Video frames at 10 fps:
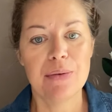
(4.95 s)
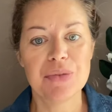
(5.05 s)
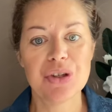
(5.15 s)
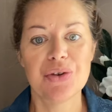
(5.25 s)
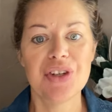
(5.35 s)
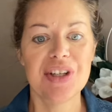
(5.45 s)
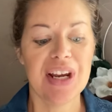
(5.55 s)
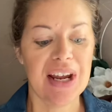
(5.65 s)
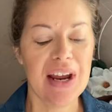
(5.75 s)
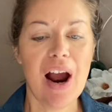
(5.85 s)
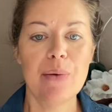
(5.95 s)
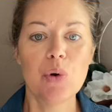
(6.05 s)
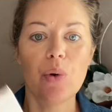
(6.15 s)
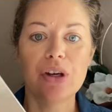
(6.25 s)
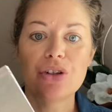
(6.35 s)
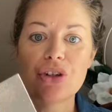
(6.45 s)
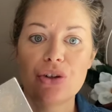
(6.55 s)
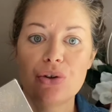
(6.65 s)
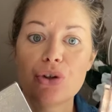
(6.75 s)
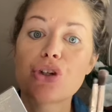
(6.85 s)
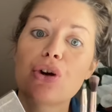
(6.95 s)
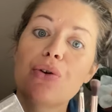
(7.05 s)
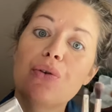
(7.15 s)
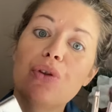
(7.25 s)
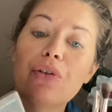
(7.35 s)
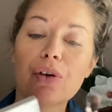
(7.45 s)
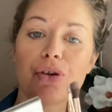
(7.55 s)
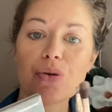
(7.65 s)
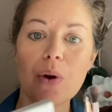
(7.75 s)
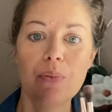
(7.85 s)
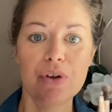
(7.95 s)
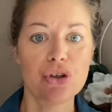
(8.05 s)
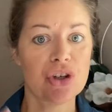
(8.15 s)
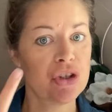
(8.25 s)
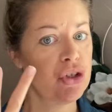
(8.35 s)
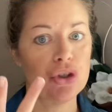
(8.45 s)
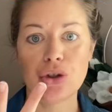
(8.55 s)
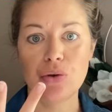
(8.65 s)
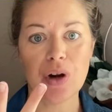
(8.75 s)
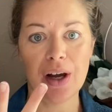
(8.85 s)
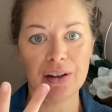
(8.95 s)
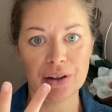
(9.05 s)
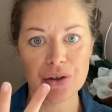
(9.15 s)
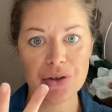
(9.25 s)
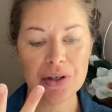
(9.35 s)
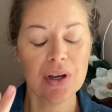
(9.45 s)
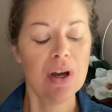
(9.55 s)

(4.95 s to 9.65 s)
So today I'm going to show you the first one with just two colors.